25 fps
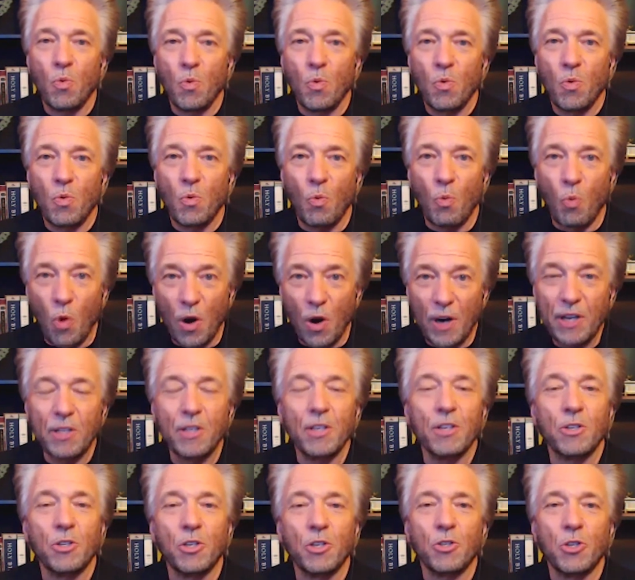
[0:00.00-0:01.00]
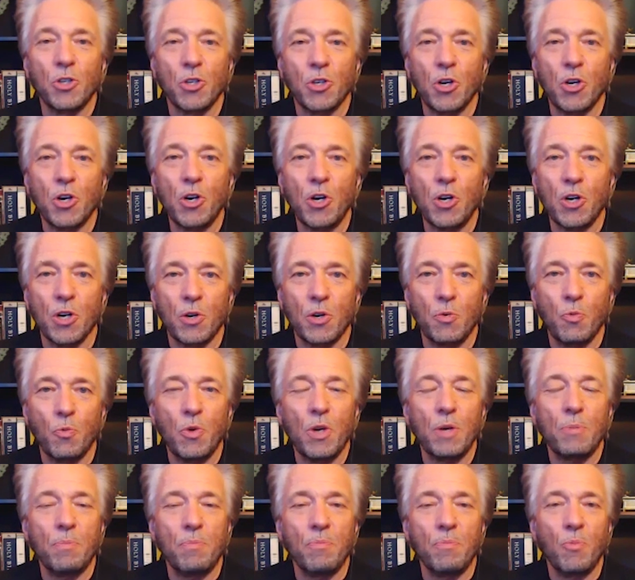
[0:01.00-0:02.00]
what it is that's occurred,
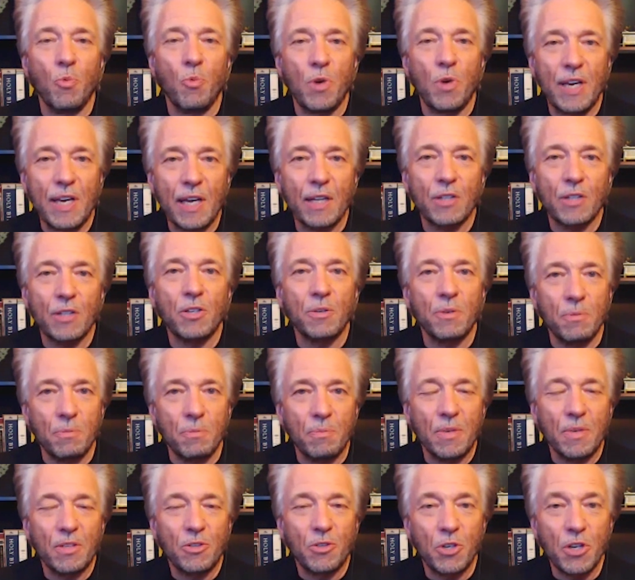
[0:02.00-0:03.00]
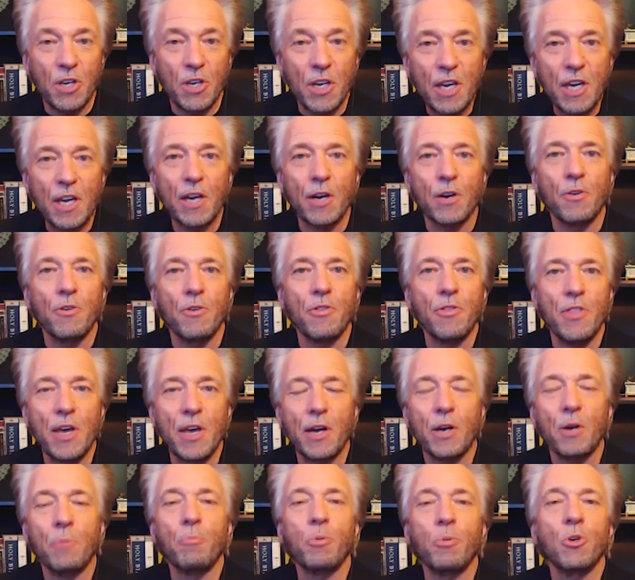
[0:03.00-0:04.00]
we get to hear their
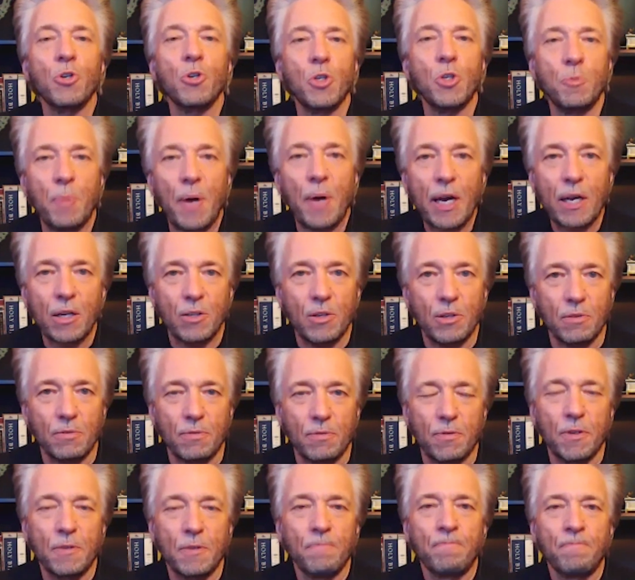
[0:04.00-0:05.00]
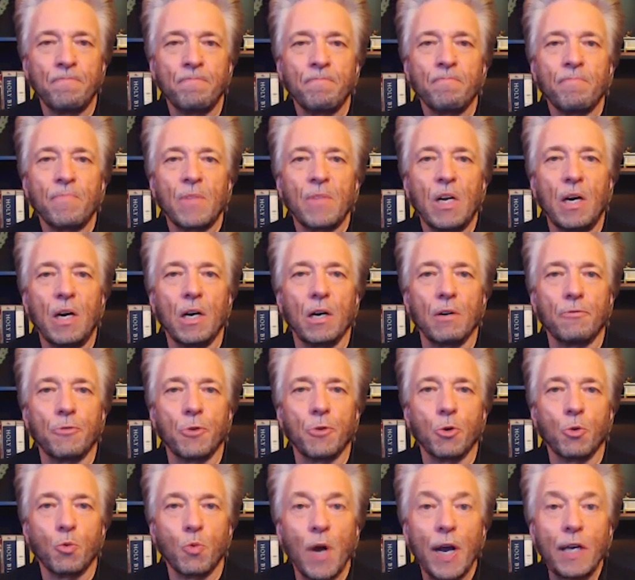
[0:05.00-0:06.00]
perspective of the
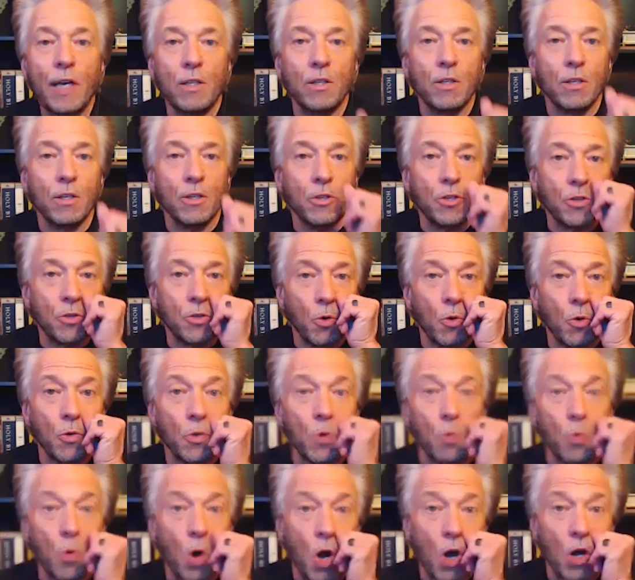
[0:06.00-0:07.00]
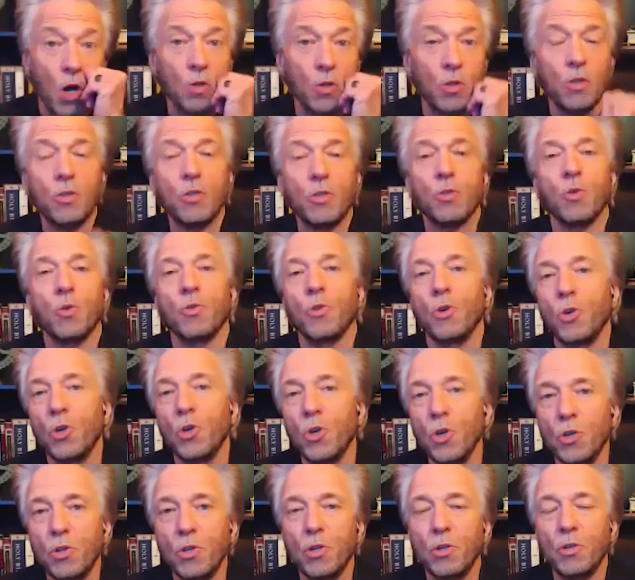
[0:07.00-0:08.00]
rightness or the wrongness or the
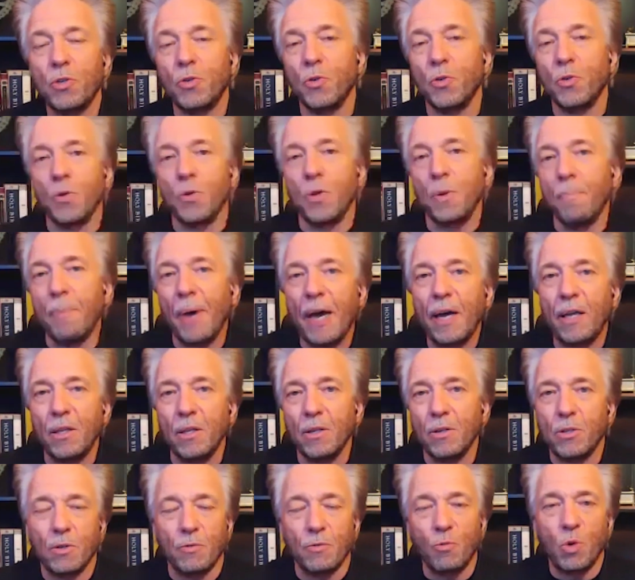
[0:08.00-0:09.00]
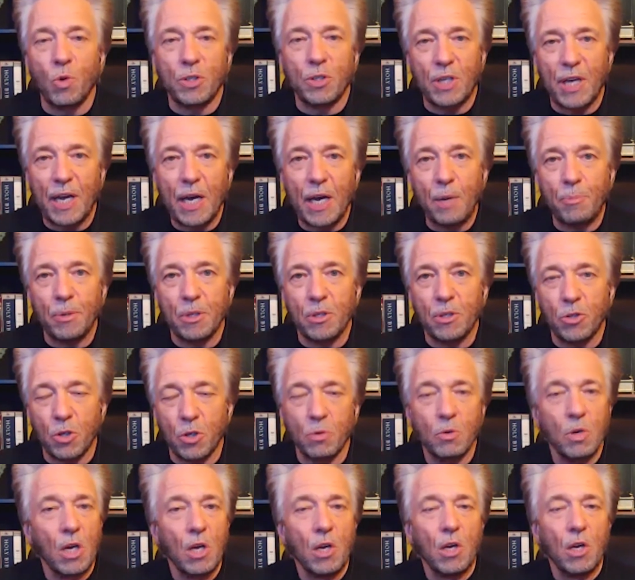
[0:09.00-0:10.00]
goodness or the badness of what's happened. So
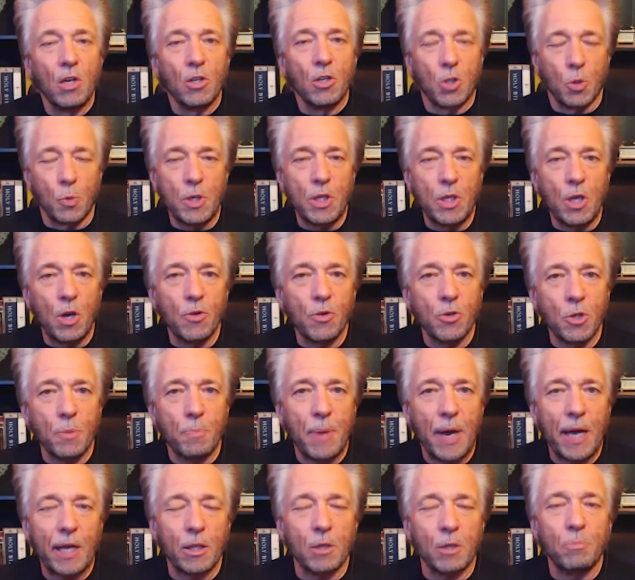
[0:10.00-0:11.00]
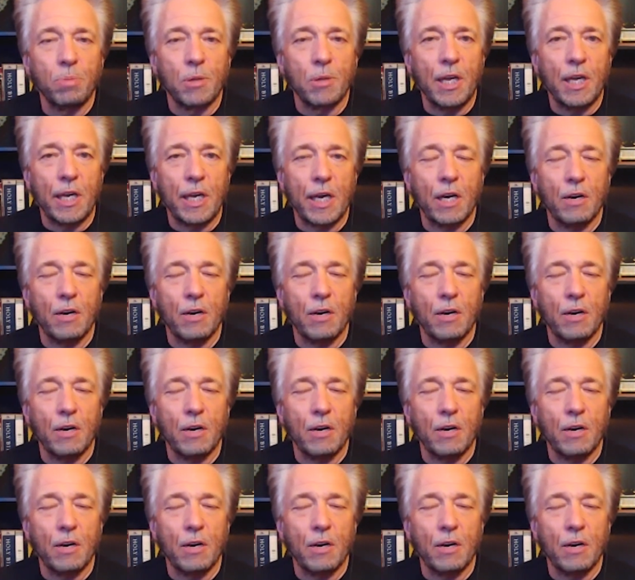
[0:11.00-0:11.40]
we know there's a battle playing out